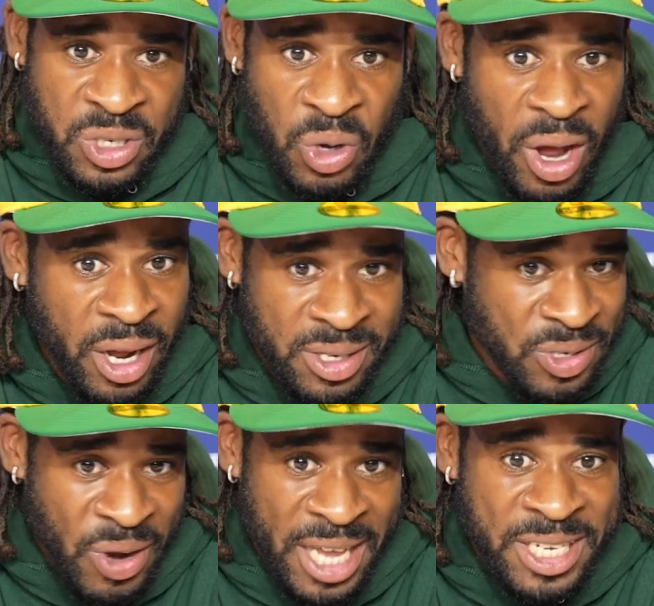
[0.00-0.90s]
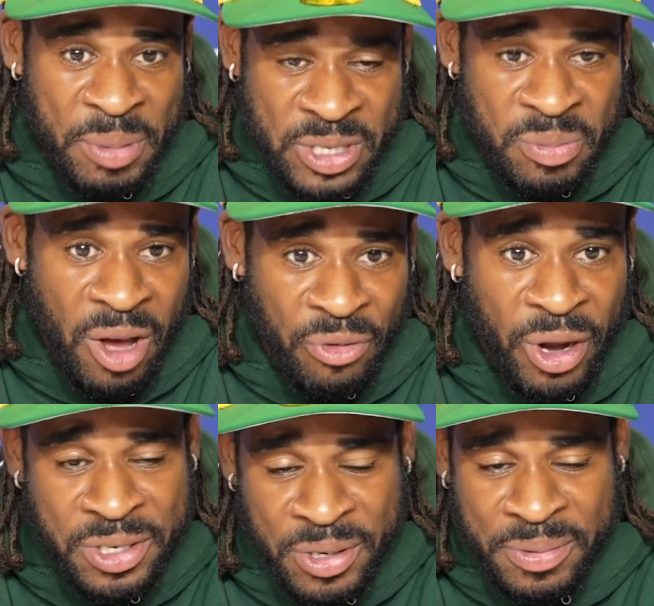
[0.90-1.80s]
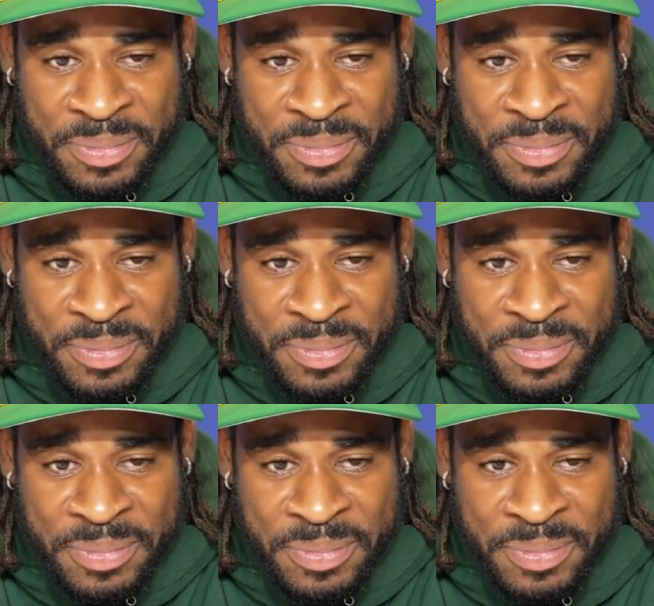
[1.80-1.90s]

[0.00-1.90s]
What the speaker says: So I guess I pissed them off. Right. So.